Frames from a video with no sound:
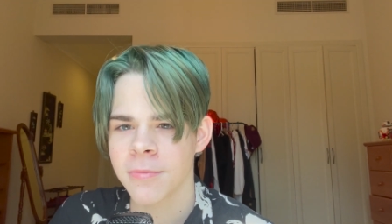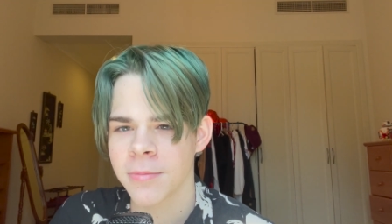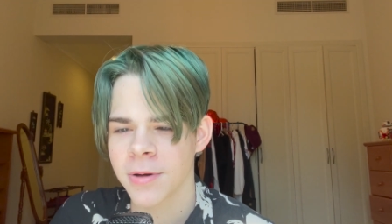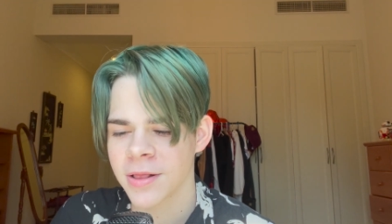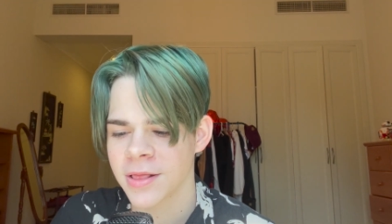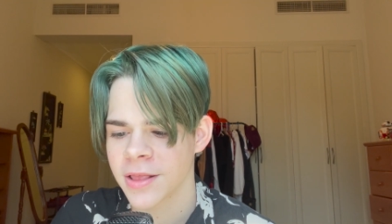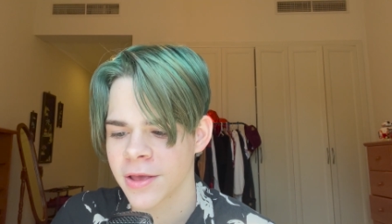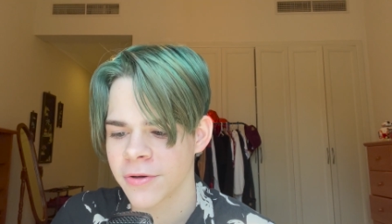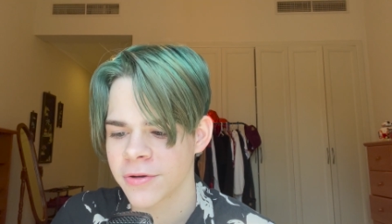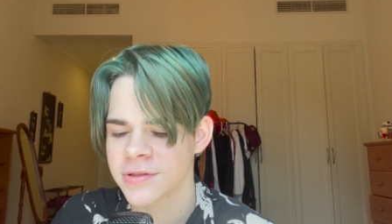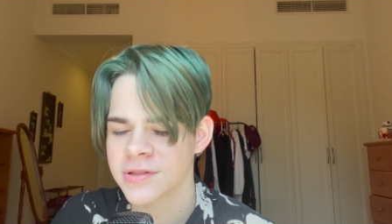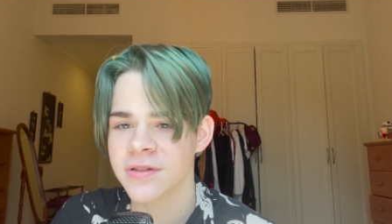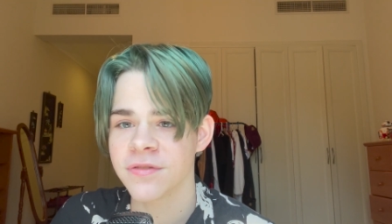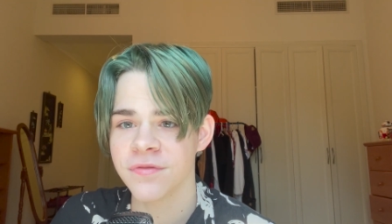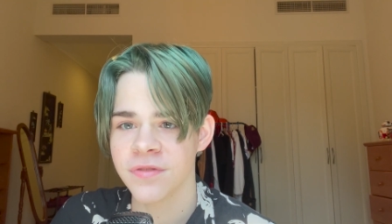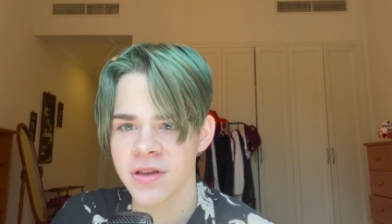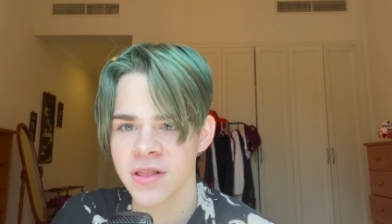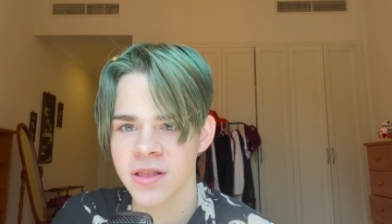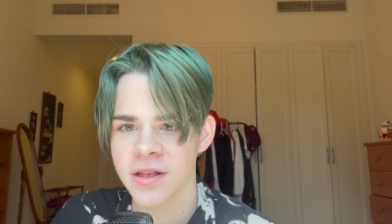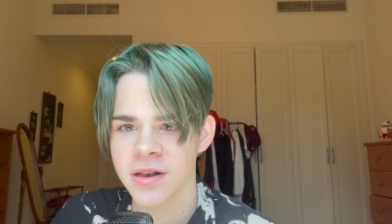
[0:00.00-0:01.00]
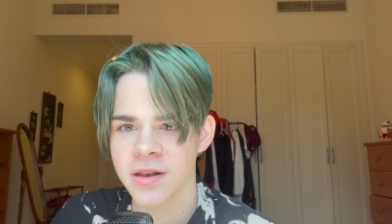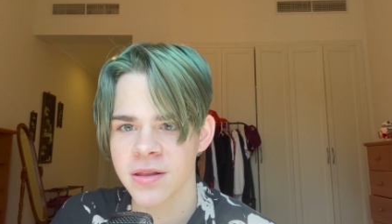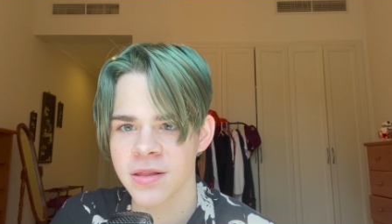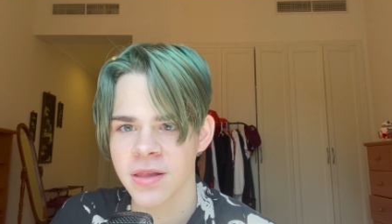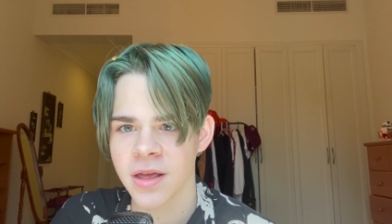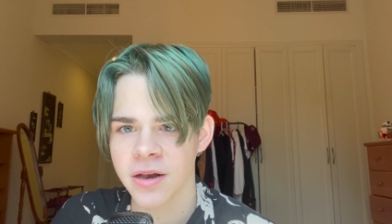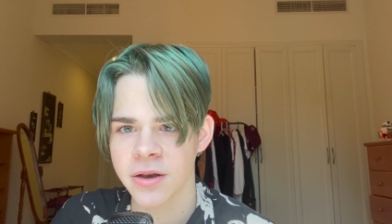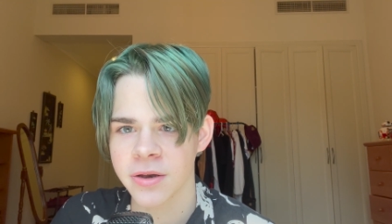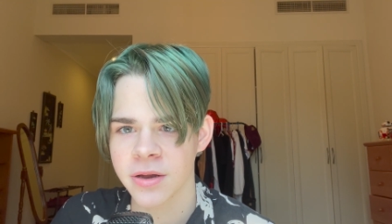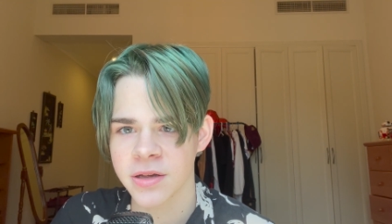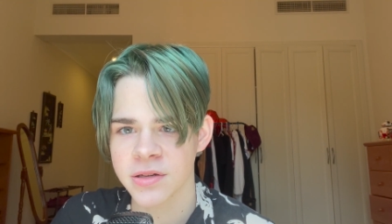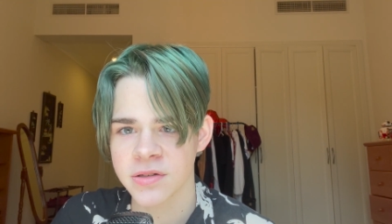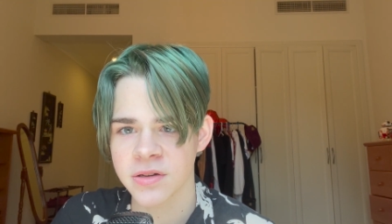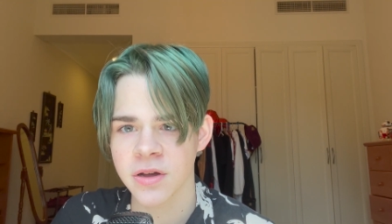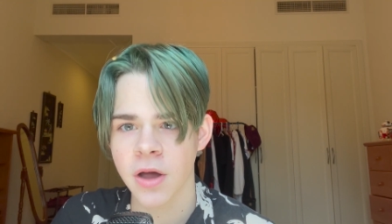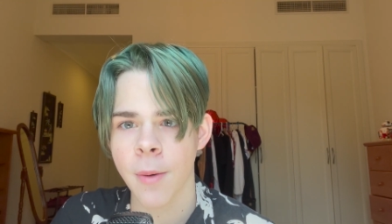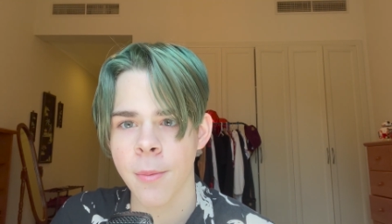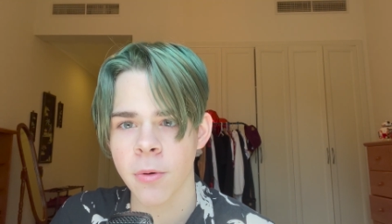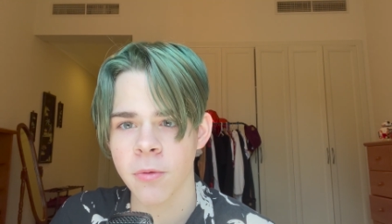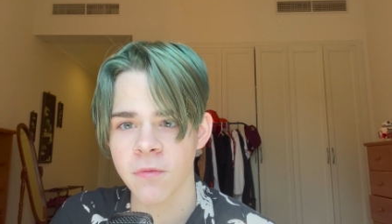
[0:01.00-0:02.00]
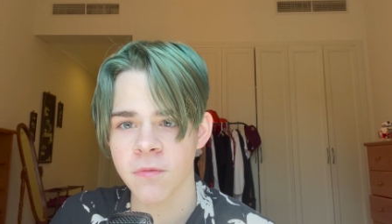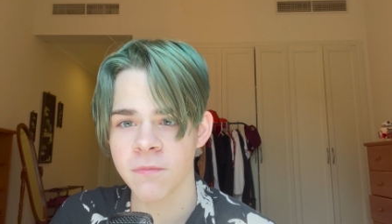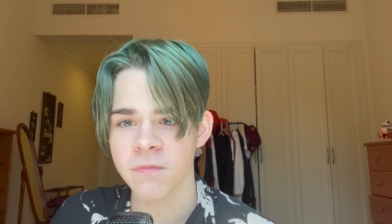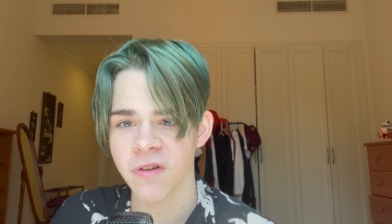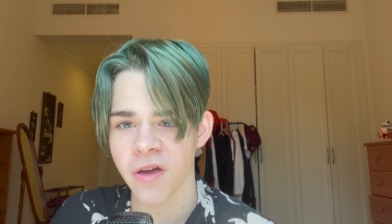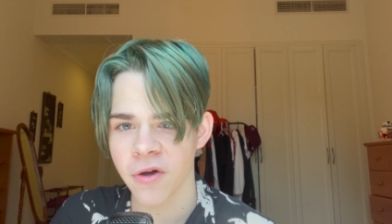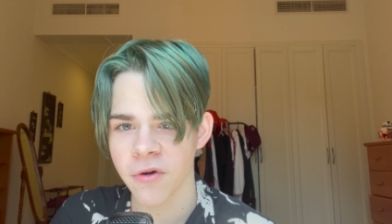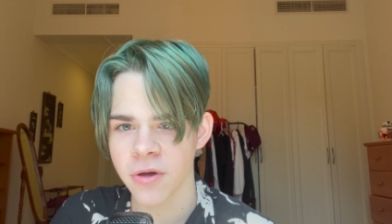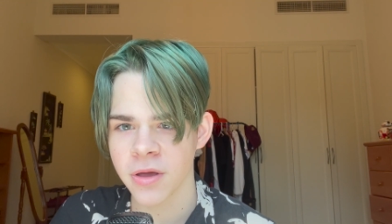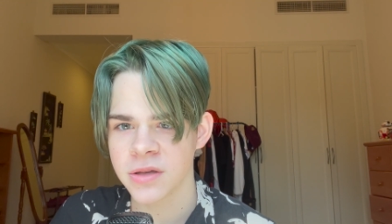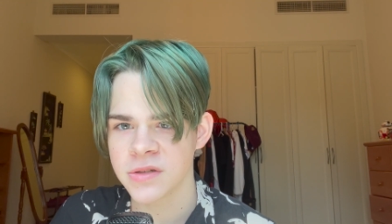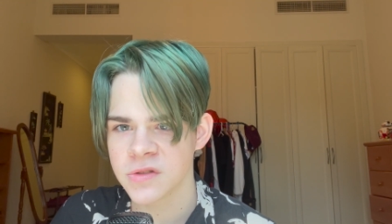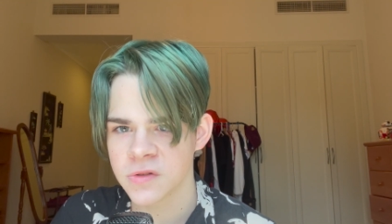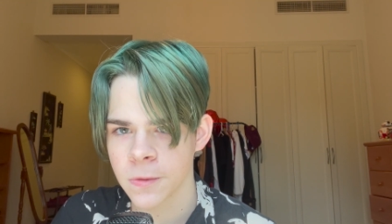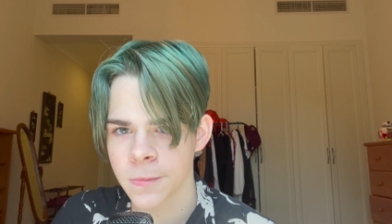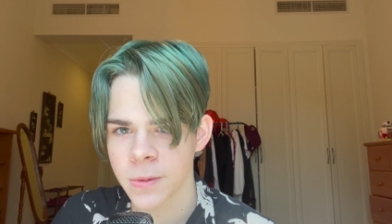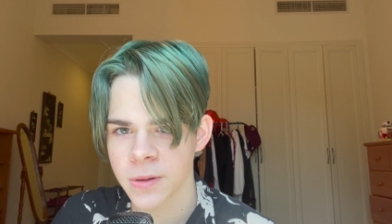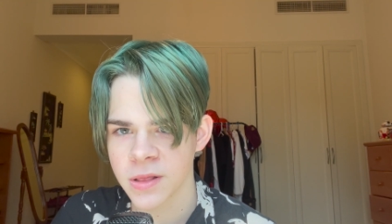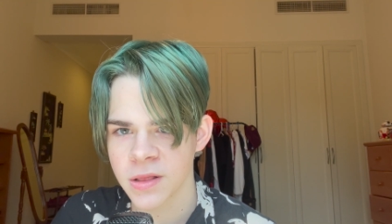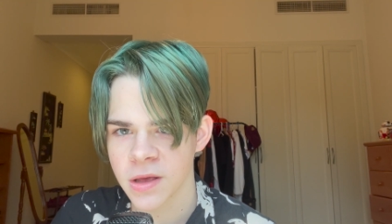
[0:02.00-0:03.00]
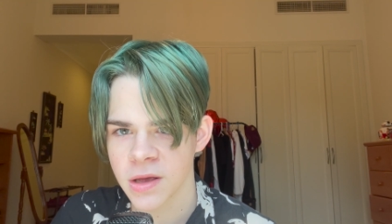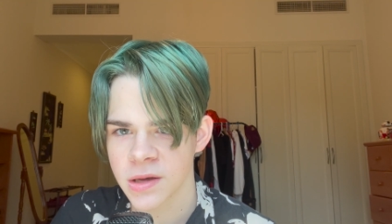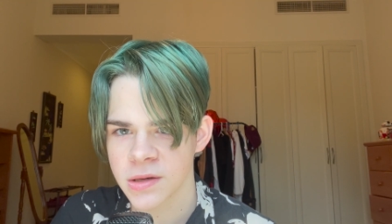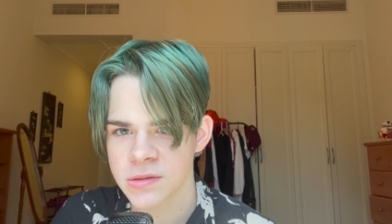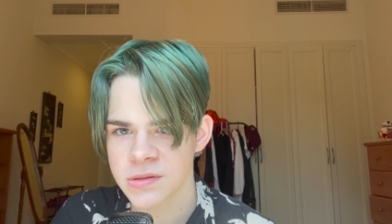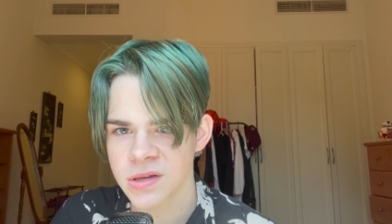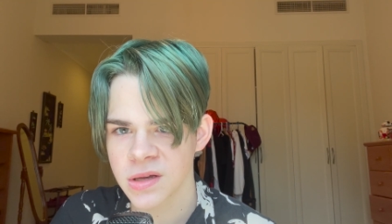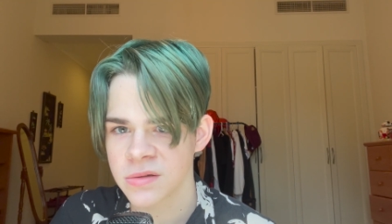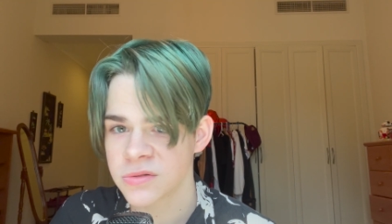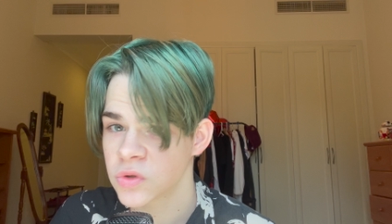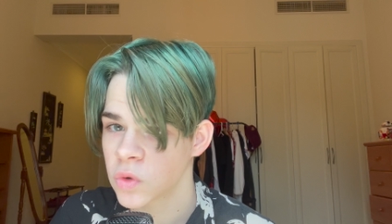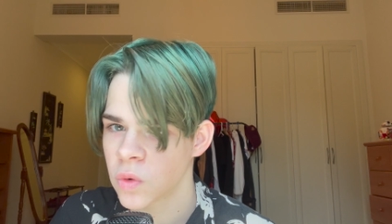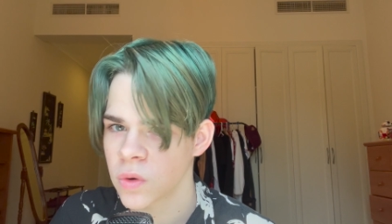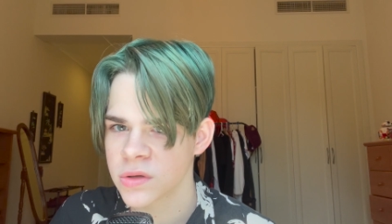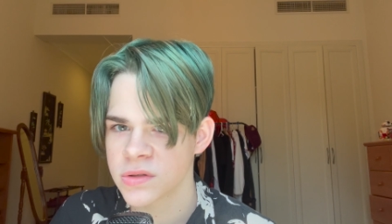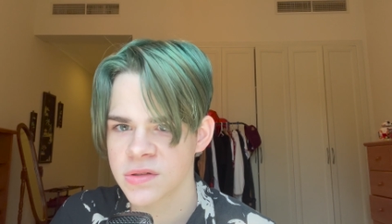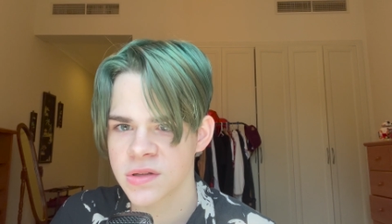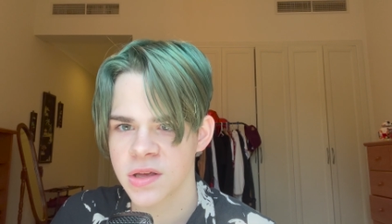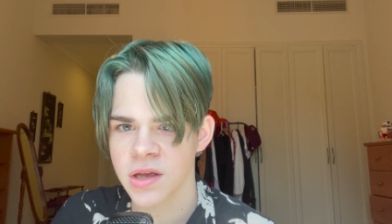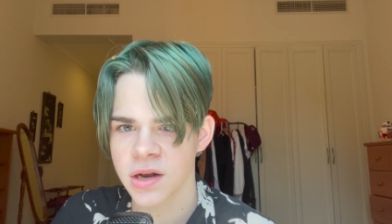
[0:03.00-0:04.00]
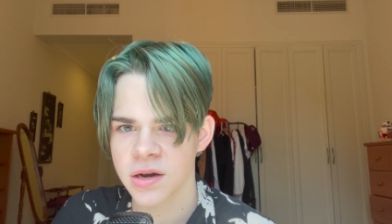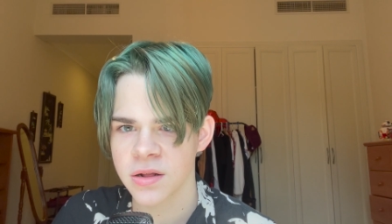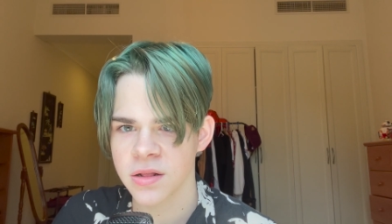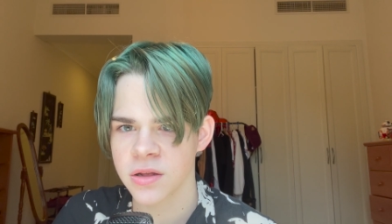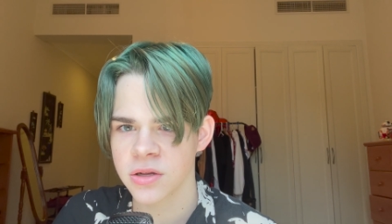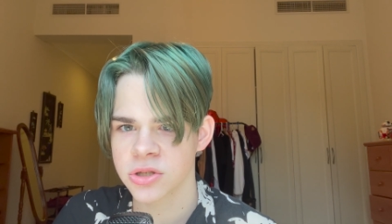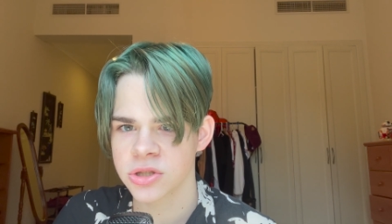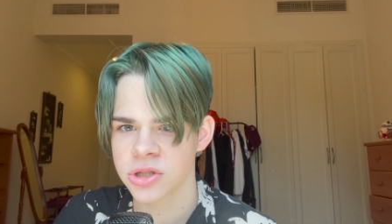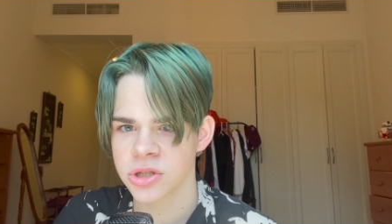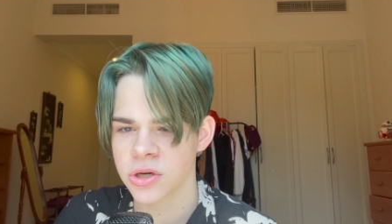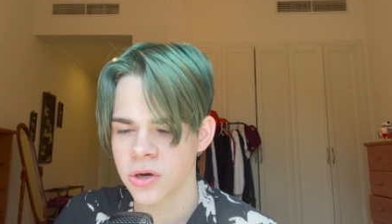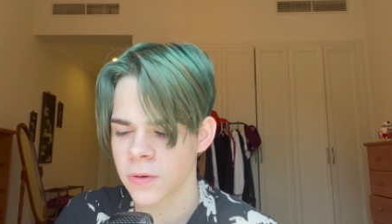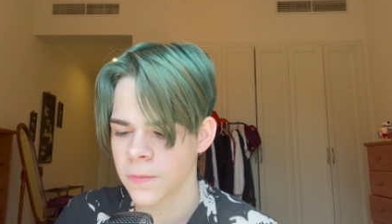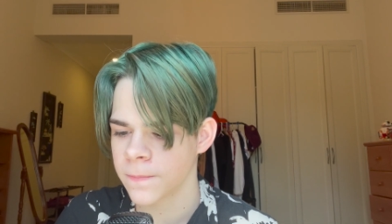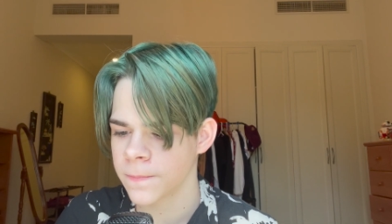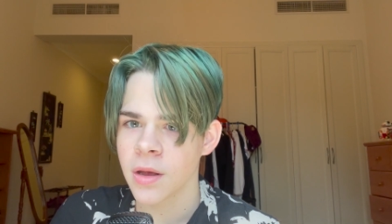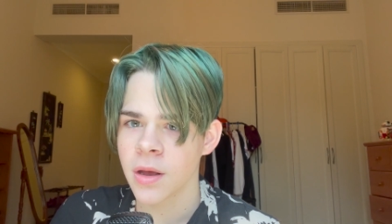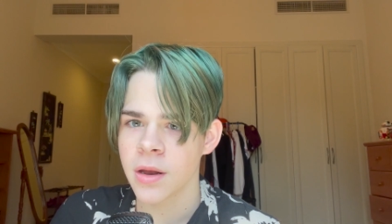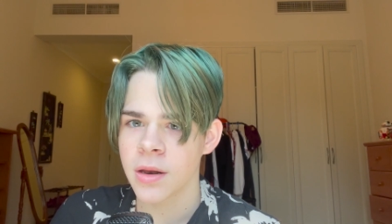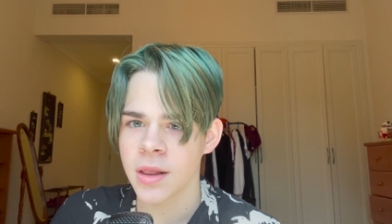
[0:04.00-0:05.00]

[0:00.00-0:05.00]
But there is a villain that does a couple very stupid things towards the end of this show.